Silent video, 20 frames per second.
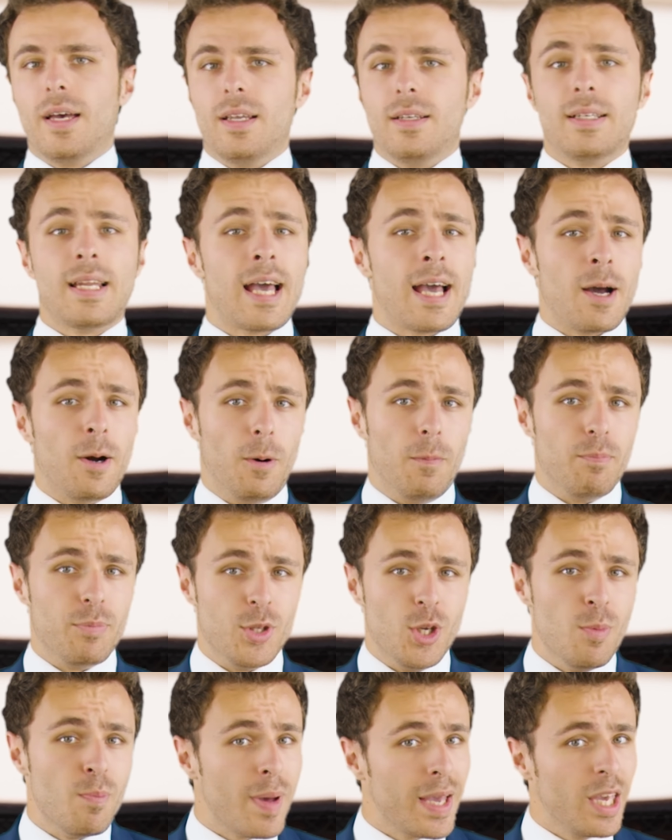Now,
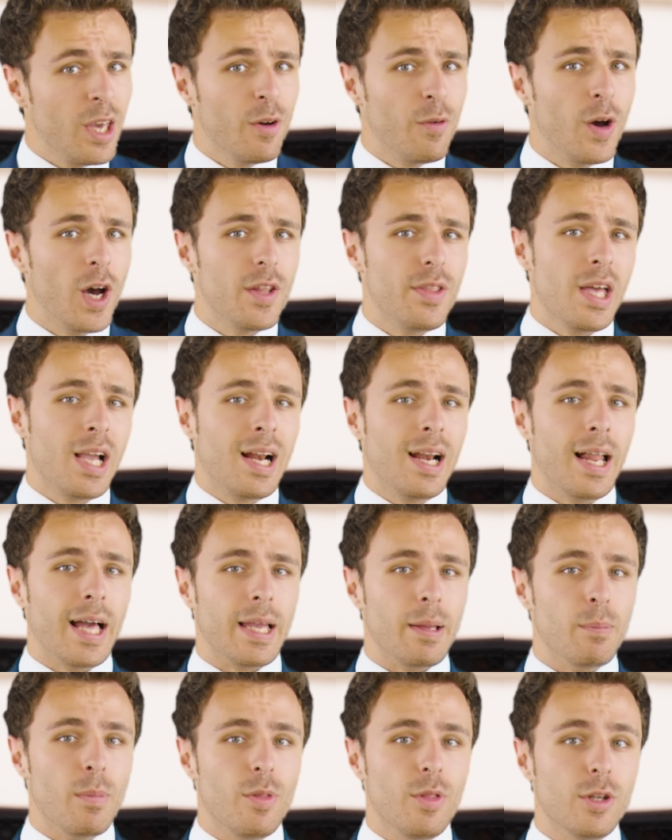you may have heard the
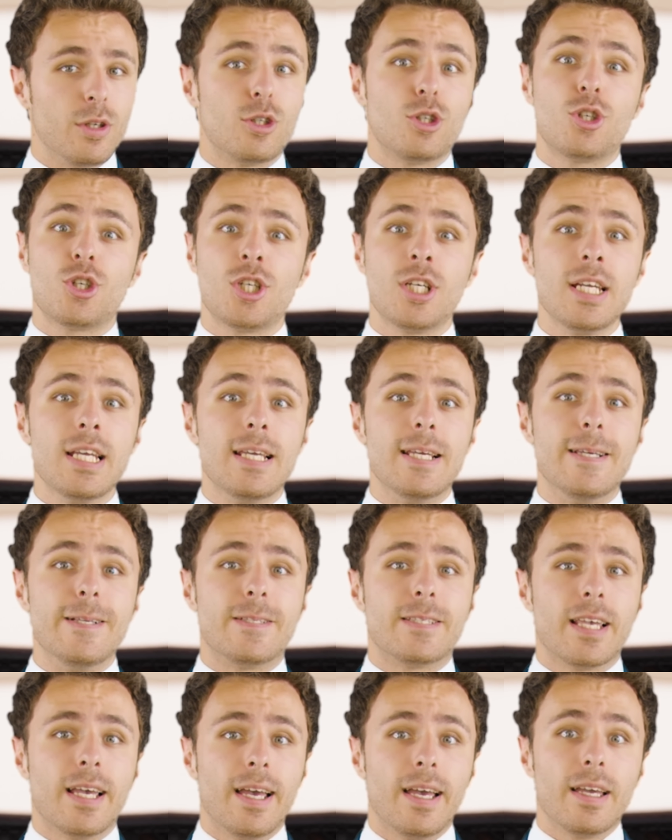claim that
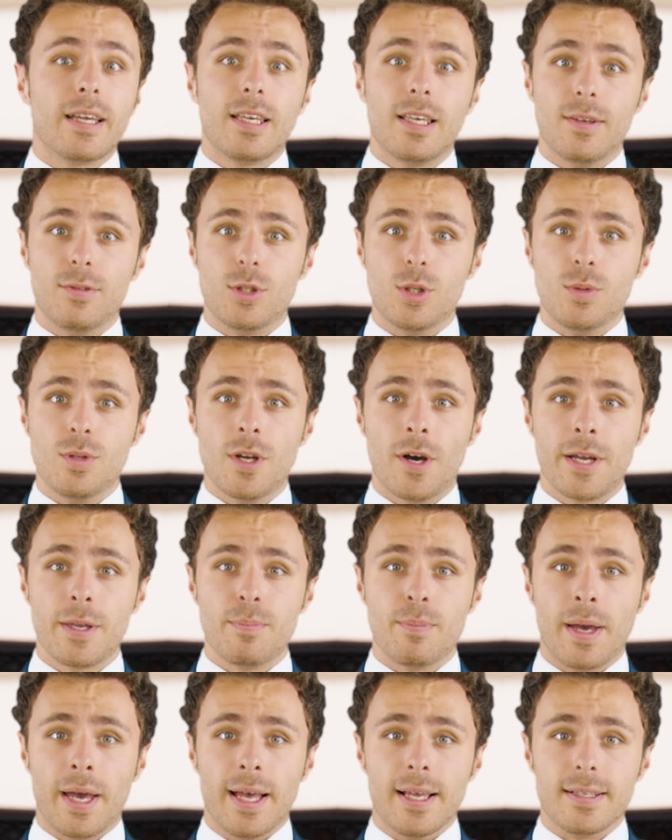cheese gives you
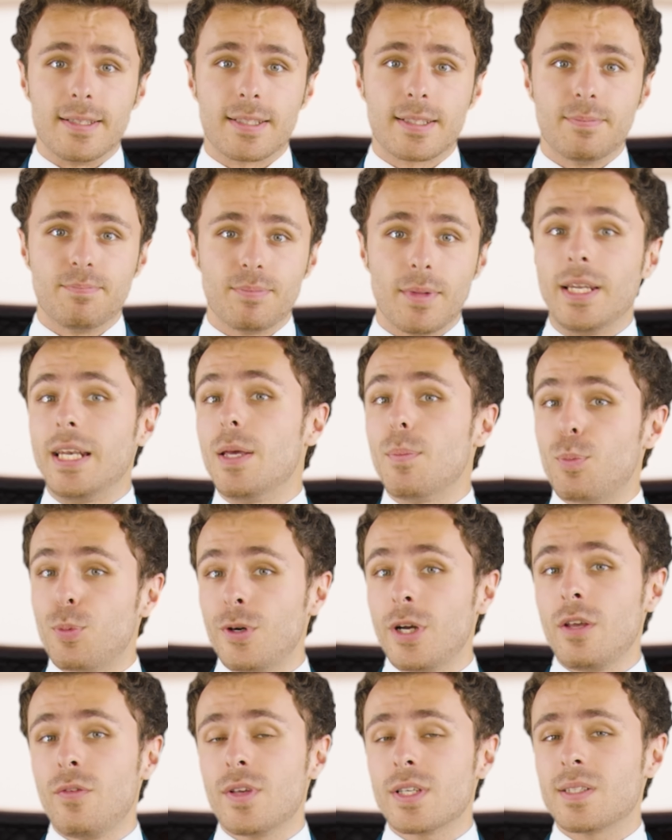nightmares, and it
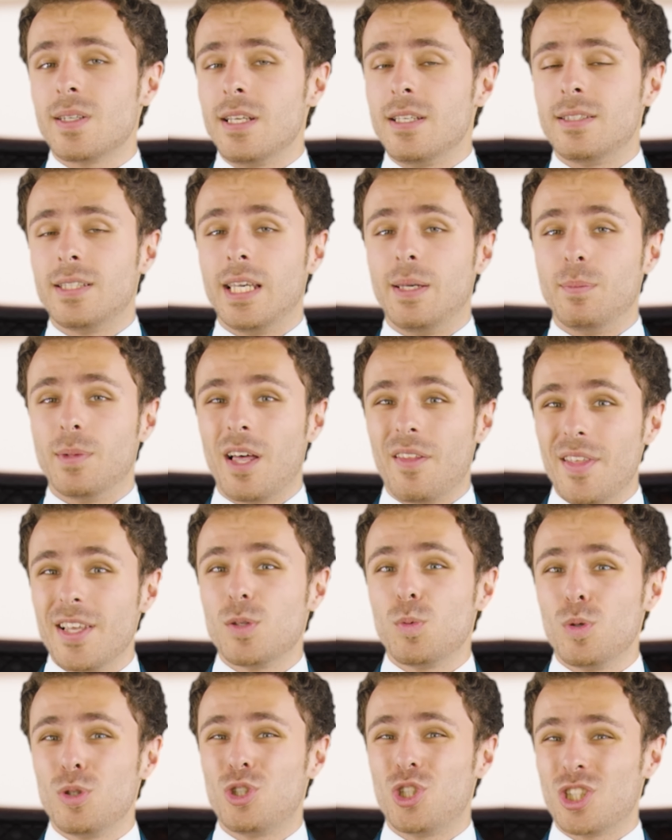previously seemed like
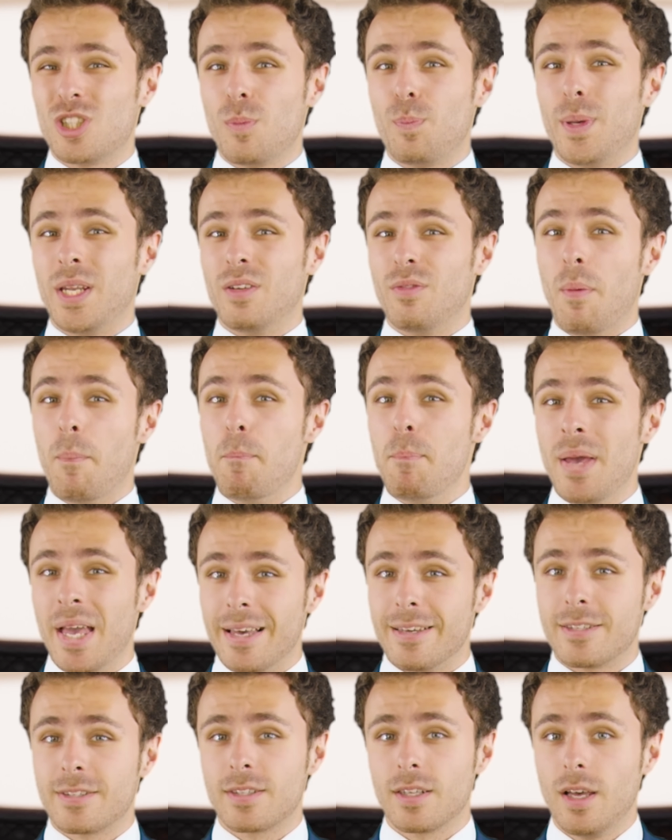this was just a bit of a
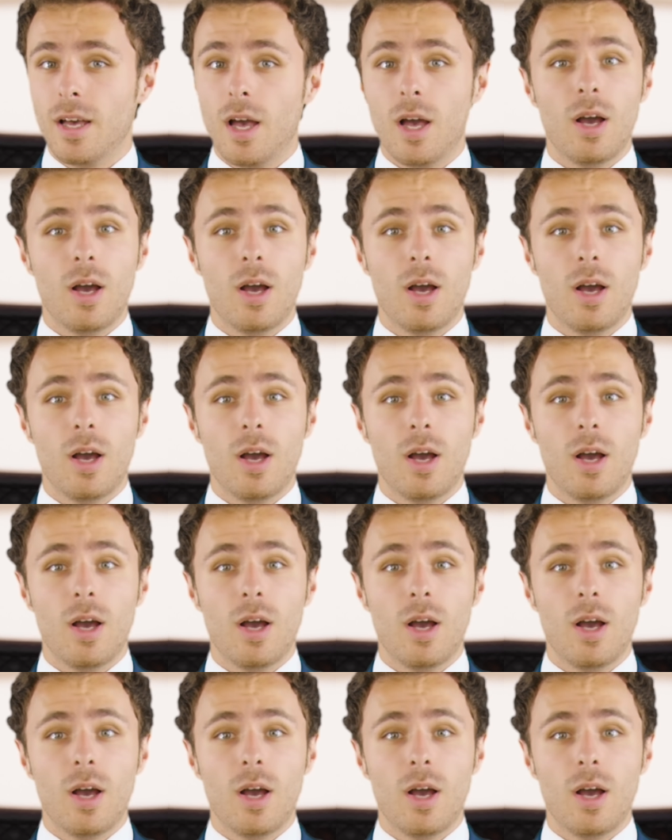myth.